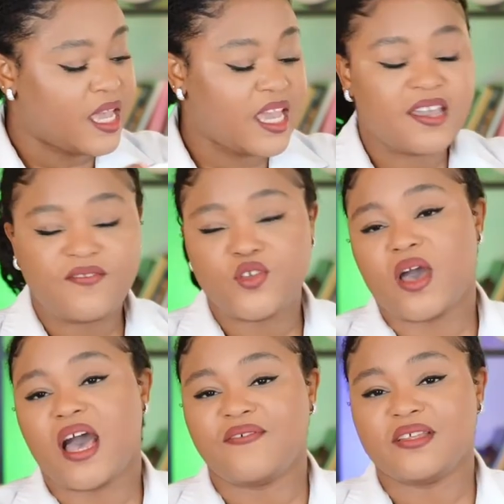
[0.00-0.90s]
If you
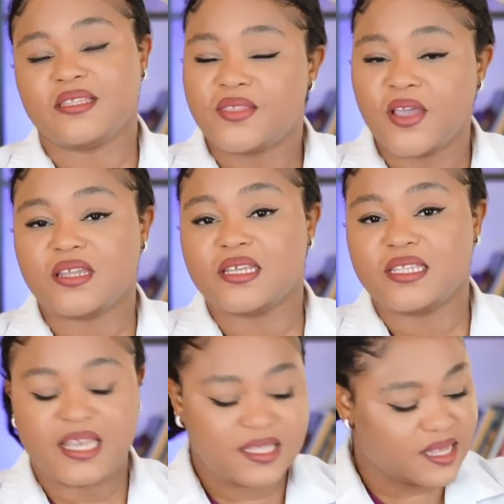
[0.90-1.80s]
have a
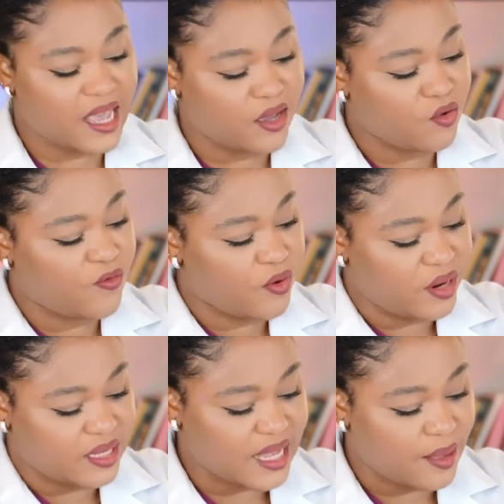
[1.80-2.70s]
30-day cycle,
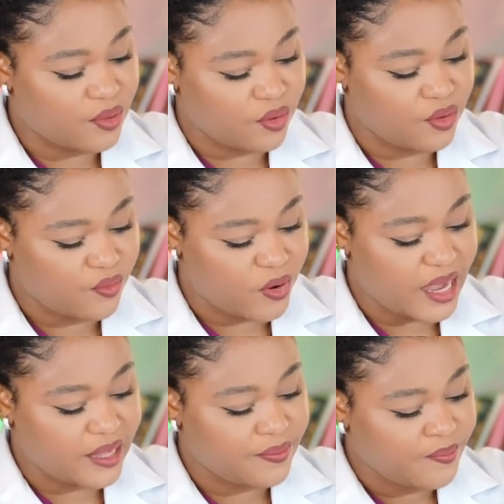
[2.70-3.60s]
for example,
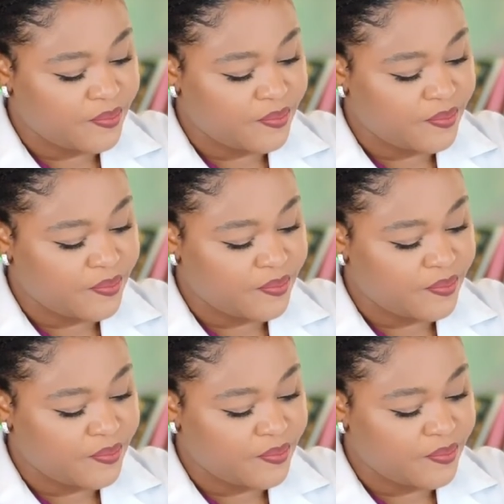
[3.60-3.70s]
right?